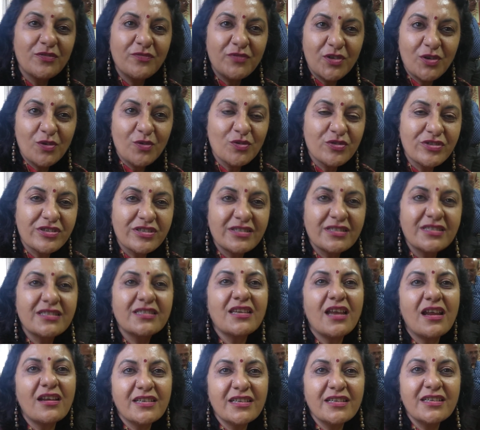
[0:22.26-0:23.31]
of the ocean
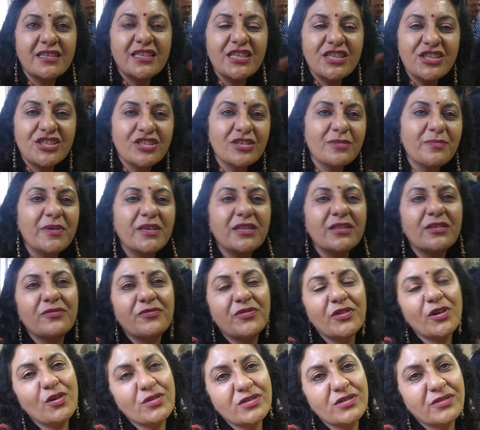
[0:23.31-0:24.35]
started teaching me the
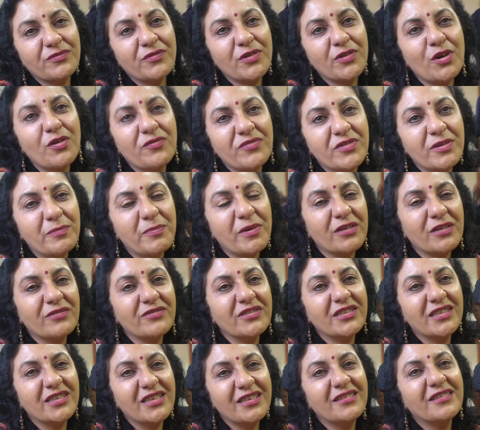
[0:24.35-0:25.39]
philosophy of the
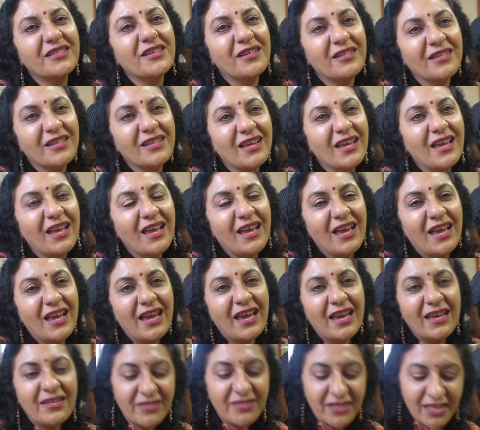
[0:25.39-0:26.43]
Bhagavad
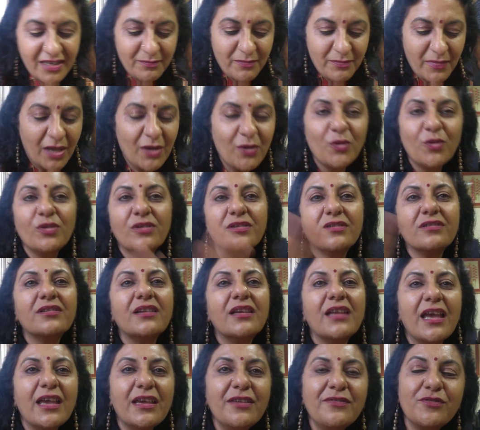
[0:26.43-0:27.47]
Gita. And then my
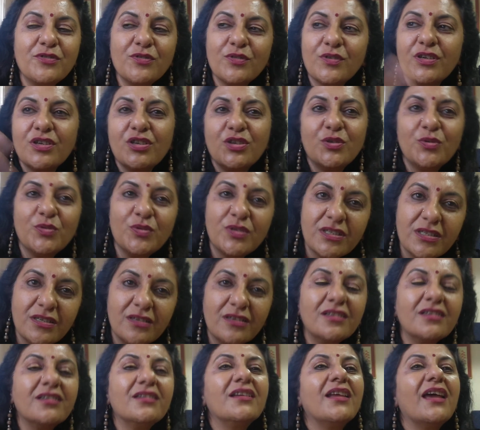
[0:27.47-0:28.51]
whole life took a
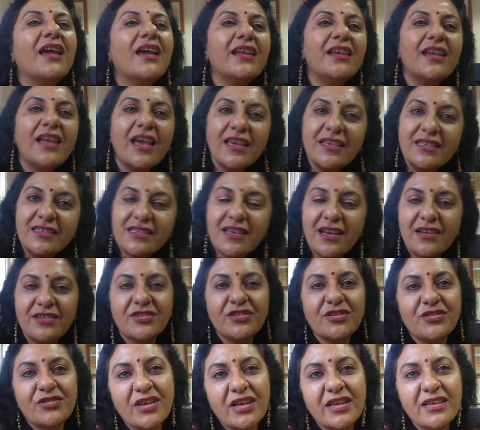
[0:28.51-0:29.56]
U-turn and I
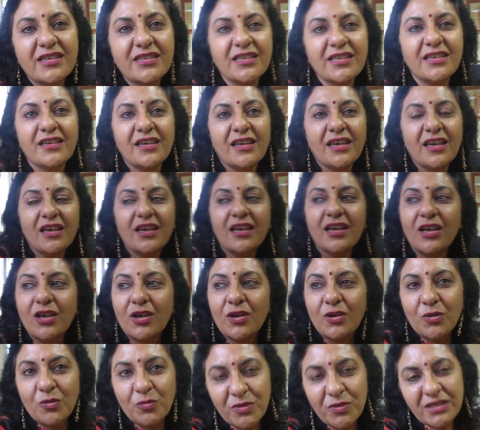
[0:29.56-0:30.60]
started writing.
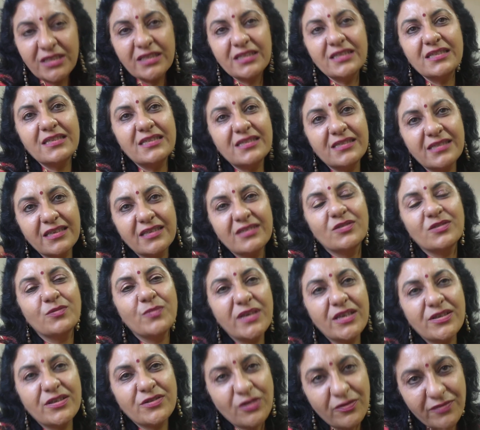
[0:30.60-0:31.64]
Within 6
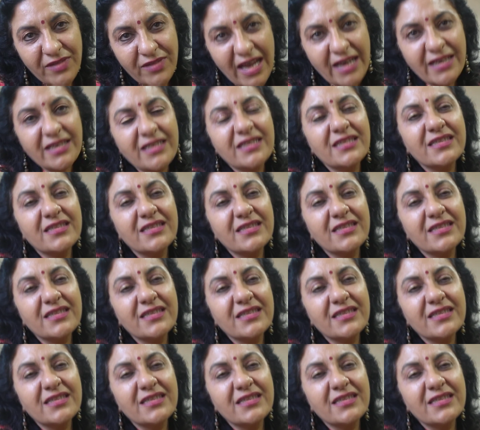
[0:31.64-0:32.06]
weeks of that